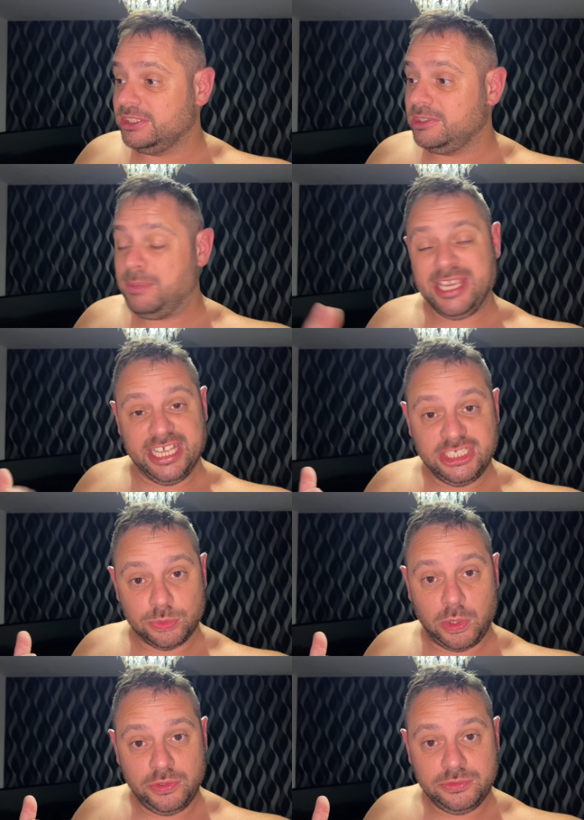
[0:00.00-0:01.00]
the biggish
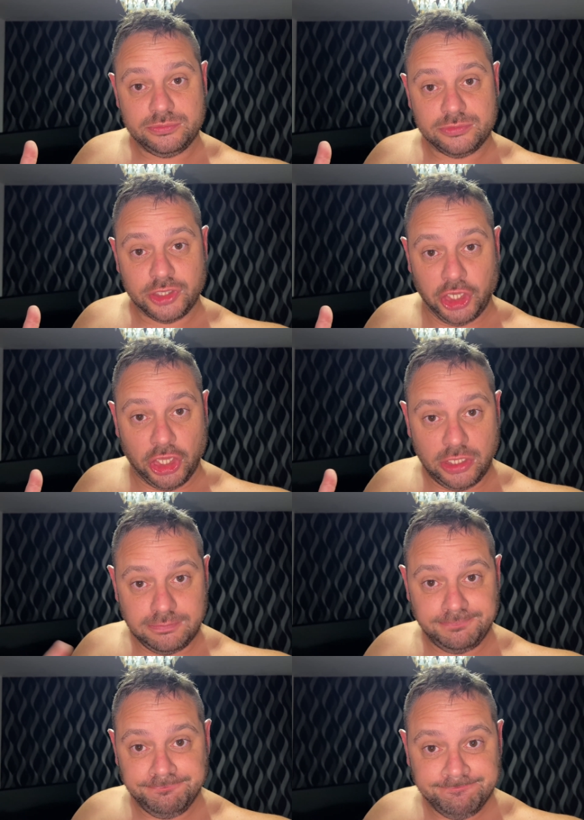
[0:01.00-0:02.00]
one, the girl,
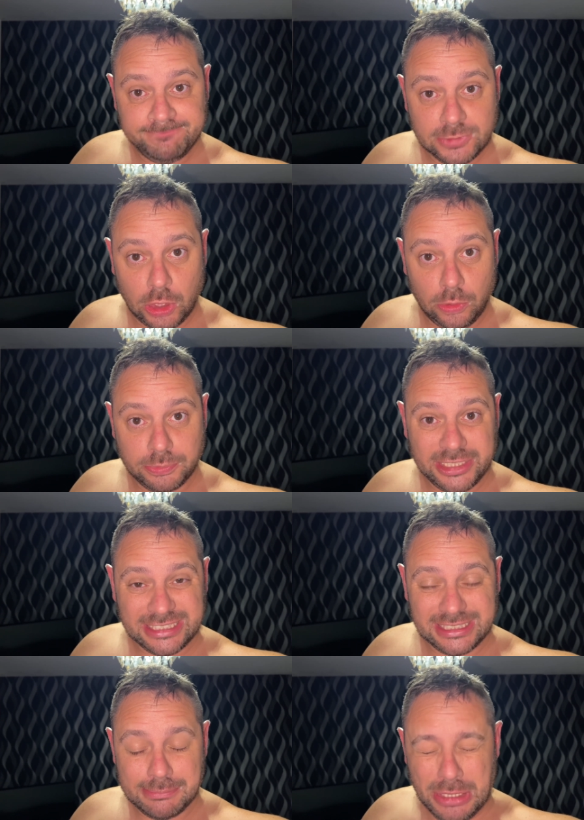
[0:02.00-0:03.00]
gone upstairs
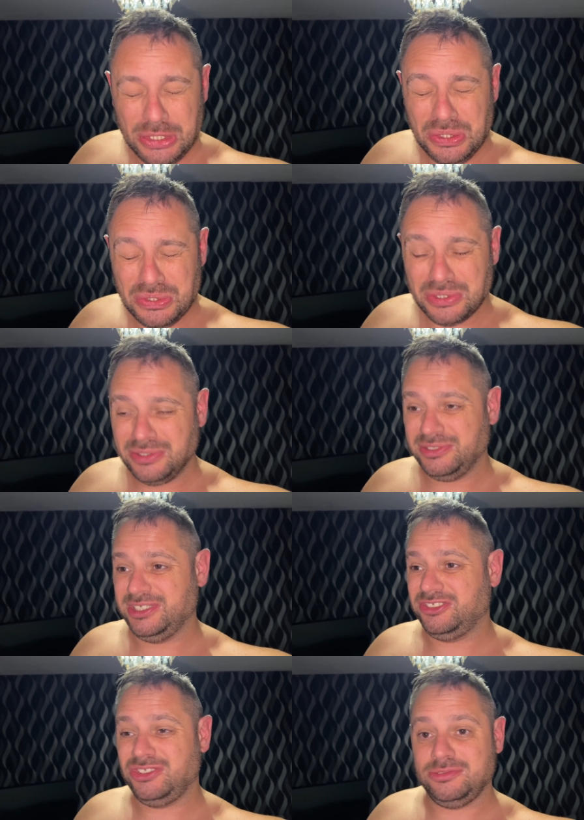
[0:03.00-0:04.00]
in a mood and
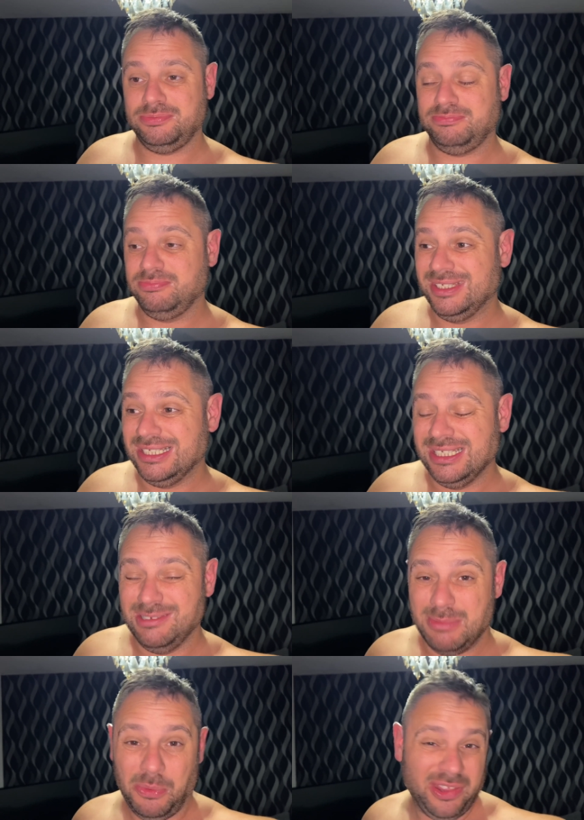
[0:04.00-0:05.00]
it's just
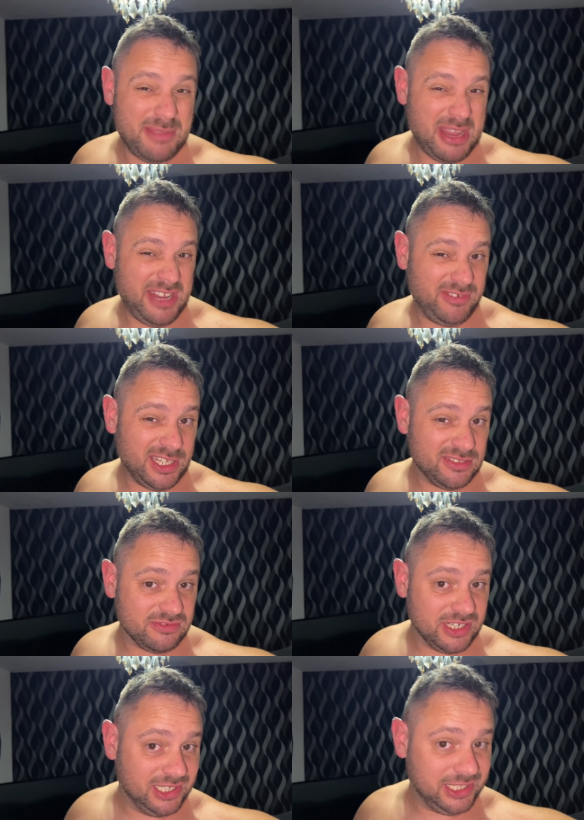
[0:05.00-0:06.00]
been one of them evenings
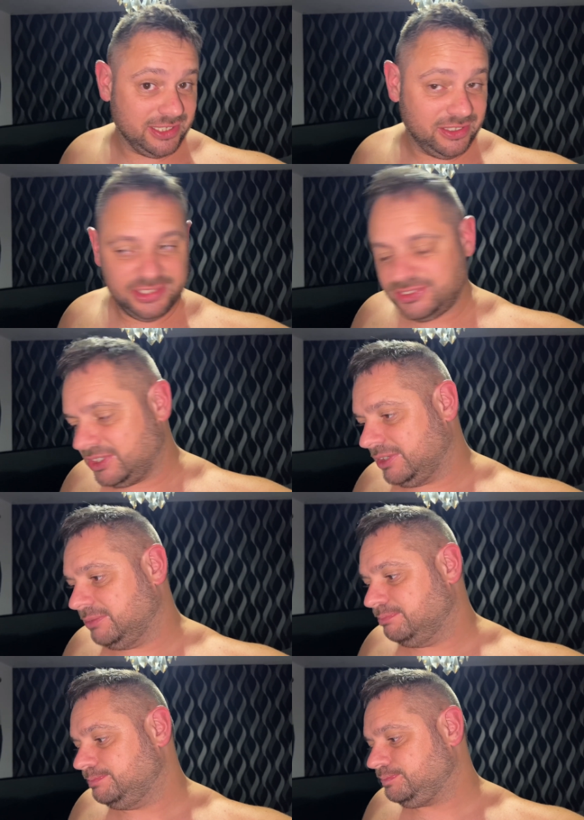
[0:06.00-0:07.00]
really, guys.
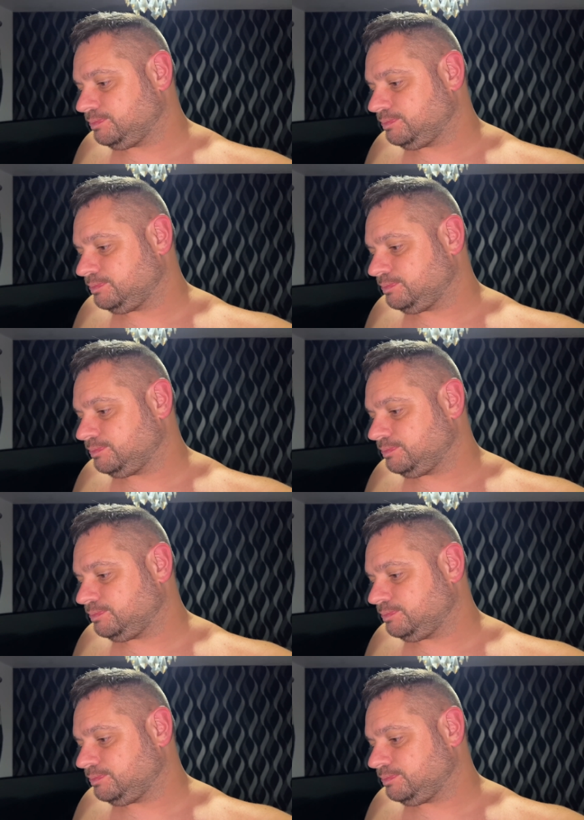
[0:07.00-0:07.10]
Um,